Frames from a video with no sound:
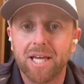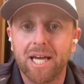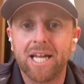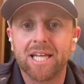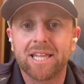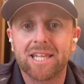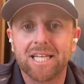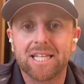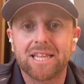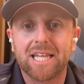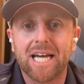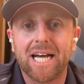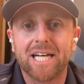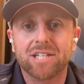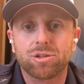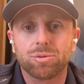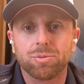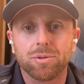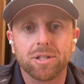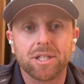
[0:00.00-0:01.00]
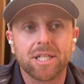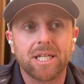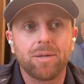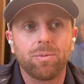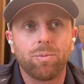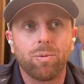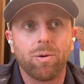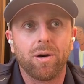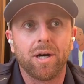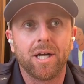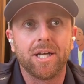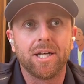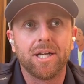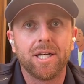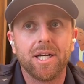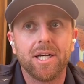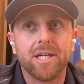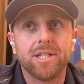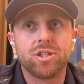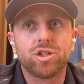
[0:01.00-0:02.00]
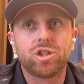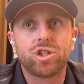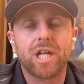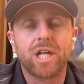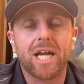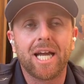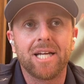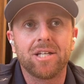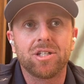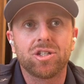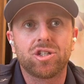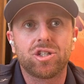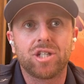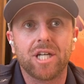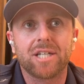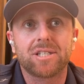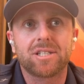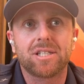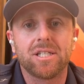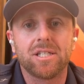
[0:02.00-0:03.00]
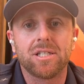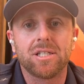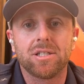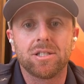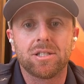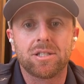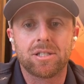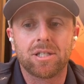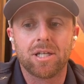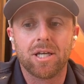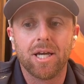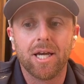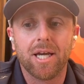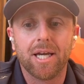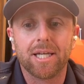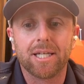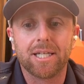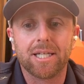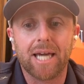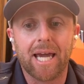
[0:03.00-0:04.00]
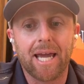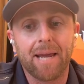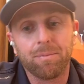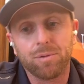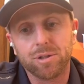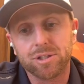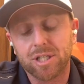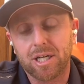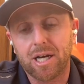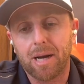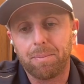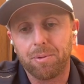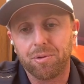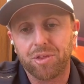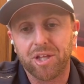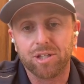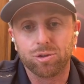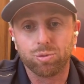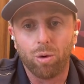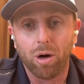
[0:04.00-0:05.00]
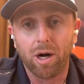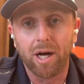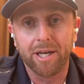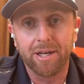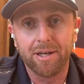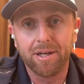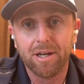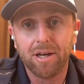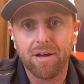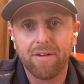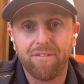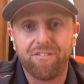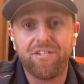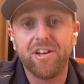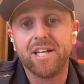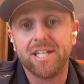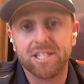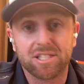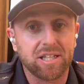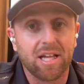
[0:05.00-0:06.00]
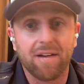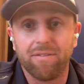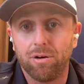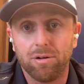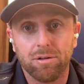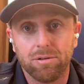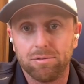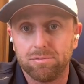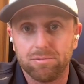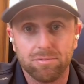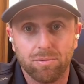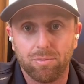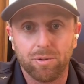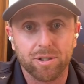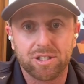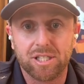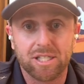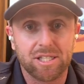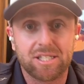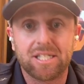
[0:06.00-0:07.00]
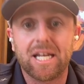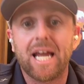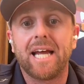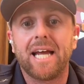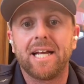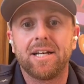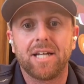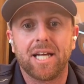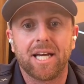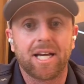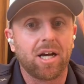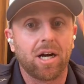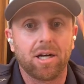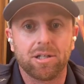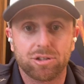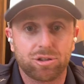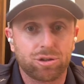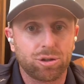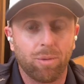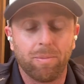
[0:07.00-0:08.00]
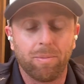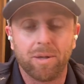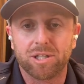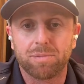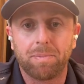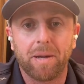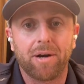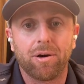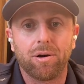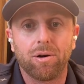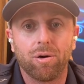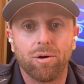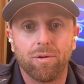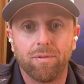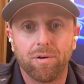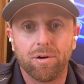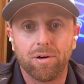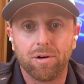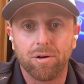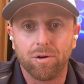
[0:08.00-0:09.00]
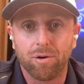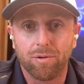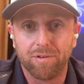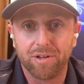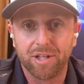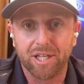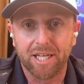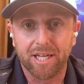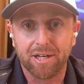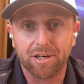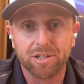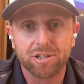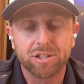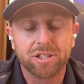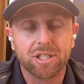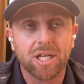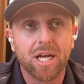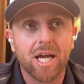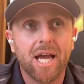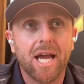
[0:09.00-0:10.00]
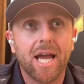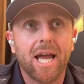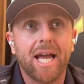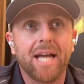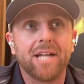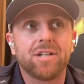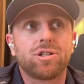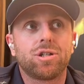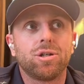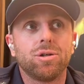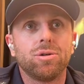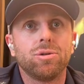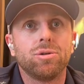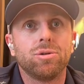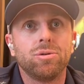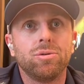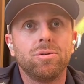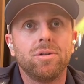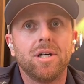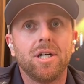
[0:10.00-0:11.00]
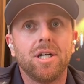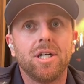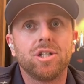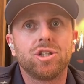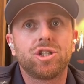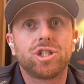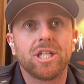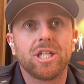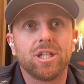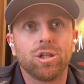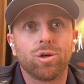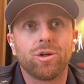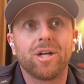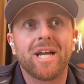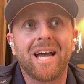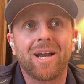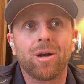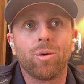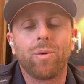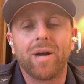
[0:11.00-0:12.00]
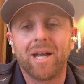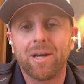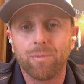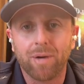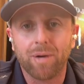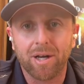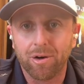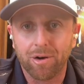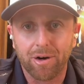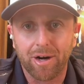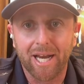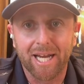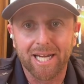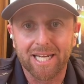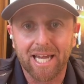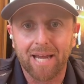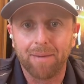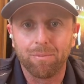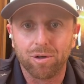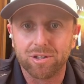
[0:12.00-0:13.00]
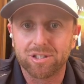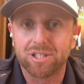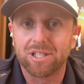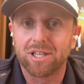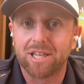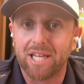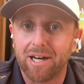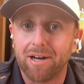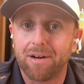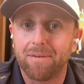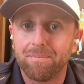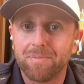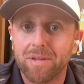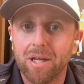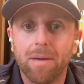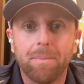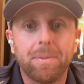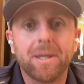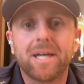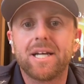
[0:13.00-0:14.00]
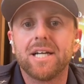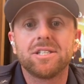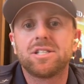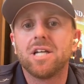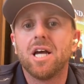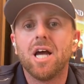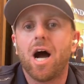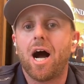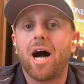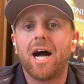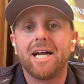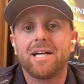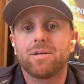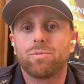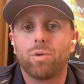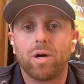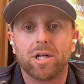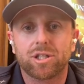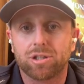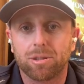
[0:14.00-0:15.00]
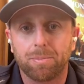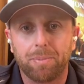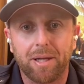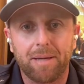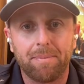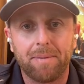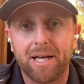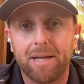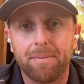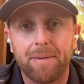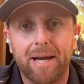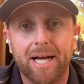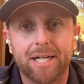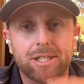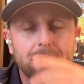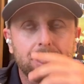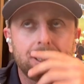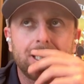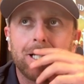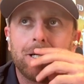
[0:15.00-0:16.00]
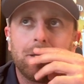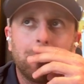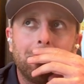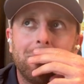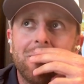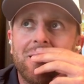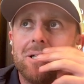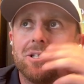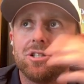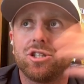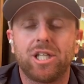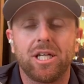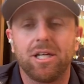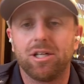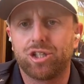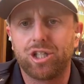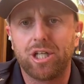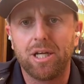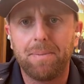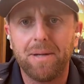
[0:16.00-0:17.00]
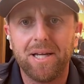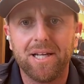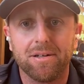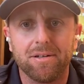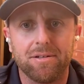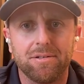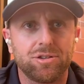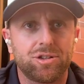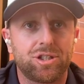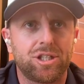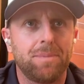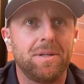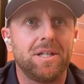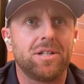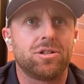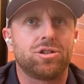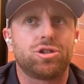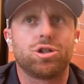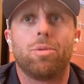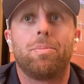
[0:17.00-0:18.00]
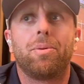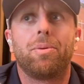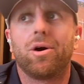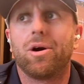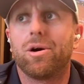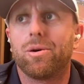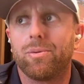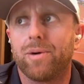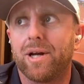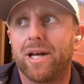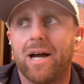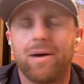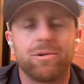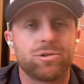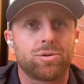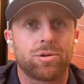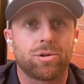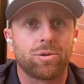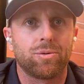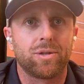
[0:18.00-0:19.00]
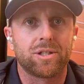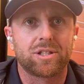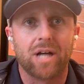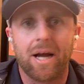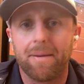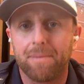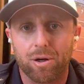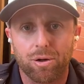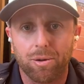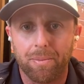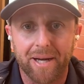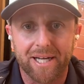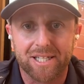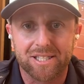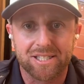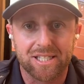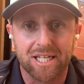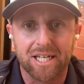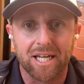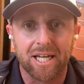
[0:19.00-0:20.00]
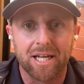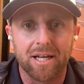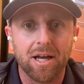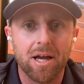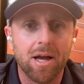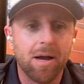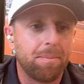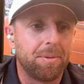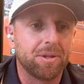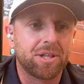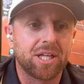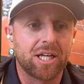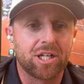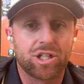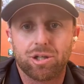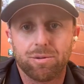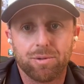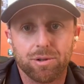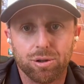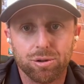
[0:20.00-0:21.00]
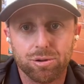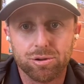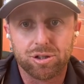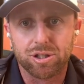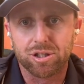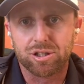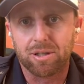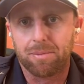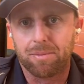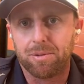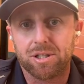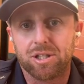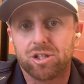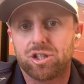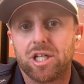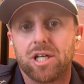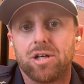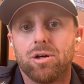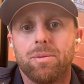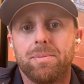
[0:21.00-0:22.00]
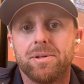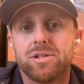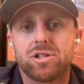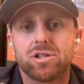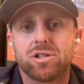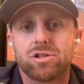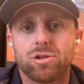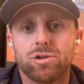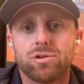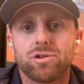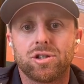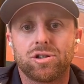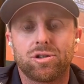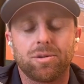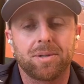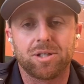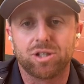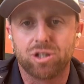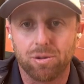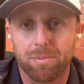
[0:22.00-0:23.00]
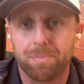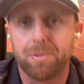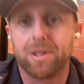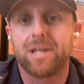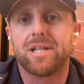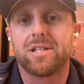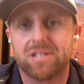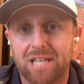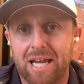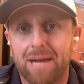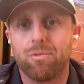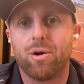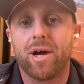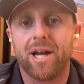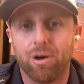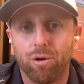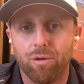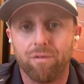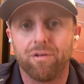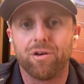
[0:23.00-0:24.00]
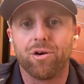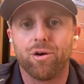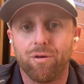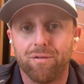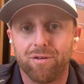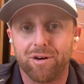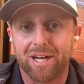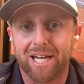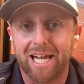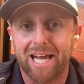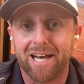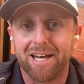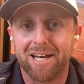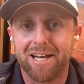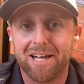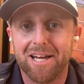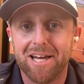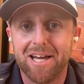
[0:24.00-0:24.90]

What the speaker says: And I think that's really what changed Jess's game was a couple of things. One, fitness level was insane. It got so much better over the years. And two, she learned how to win when her A game wasn't there. Because I had watched her play many matches, and she beat Joe Burr when I was with her one time in Quebec City, but then she would lose to someone that she had no business losing to because she would play the same way over and over again.